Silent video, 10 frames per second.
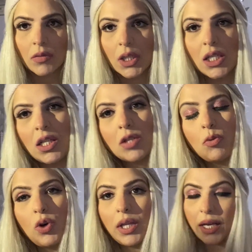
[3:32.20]
This is
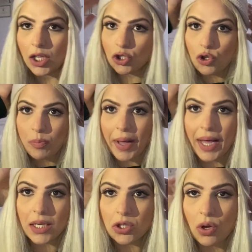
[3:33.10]
more like a
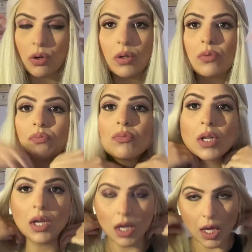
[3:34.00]
Tupac song.
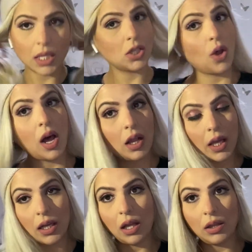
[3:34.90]
It's not a,
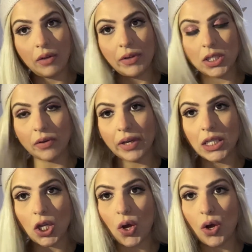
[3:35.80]
like a lovey-dovey
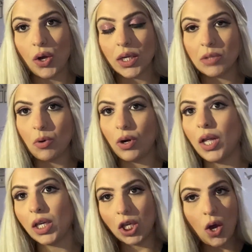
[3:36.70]
song. It's more
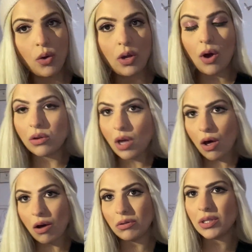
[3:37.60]
like, yo, yo, yo,
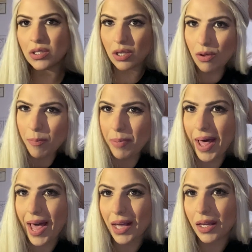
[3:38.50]

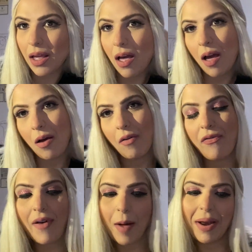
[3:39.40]
Tupac,
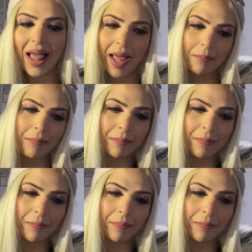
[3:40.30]
family.